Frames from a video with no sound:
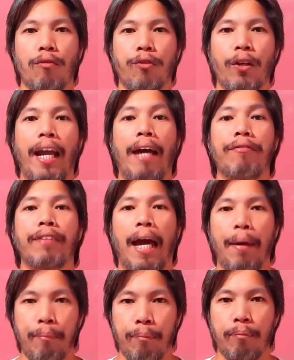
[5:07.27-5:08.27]
for
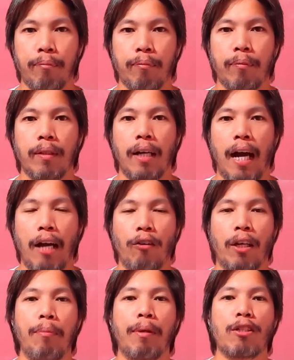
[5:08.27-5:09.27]
lifetime.
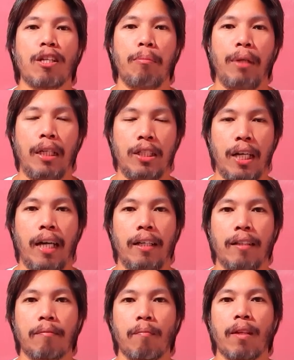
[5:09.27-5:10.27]
Anong ibig ko sabihin dyan?
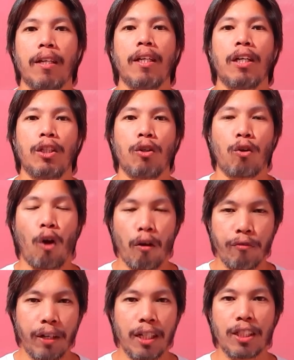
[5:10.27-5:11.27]
Yung
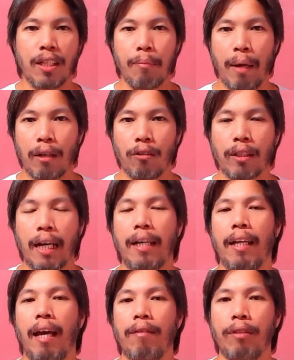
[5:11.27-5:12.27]
coverage na meron ka
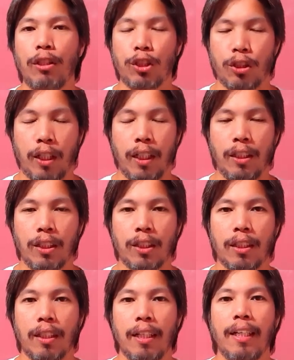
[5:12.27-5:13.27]
na life
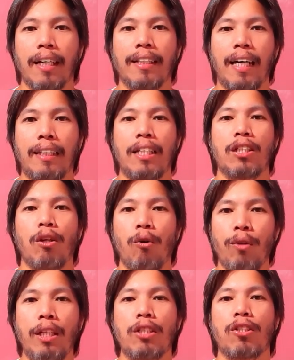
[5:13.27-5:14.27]
insurance, that is
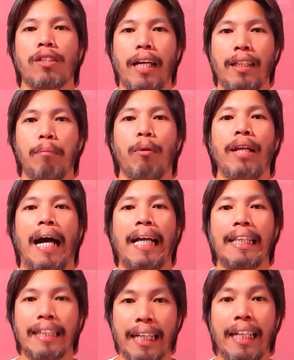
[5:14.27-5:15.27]
only sustainable
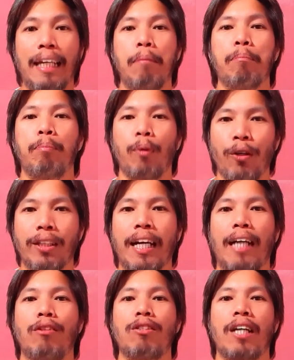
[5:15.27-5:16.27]
until employed
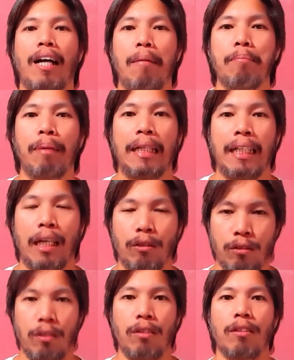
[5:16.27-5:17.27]
ka doon sa company na
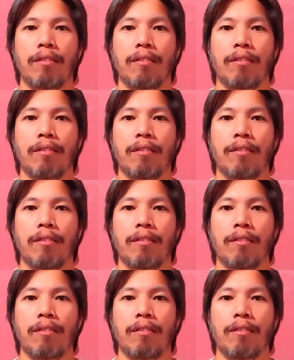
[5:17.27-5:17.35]
yun.